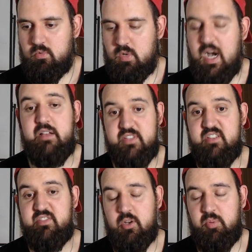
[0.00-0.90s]
I have
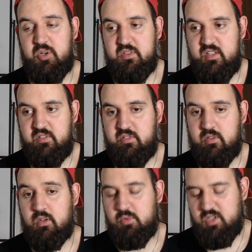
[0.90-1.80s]
given up on this,
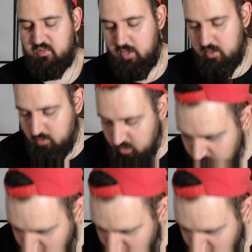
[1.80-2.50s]
and I will explain what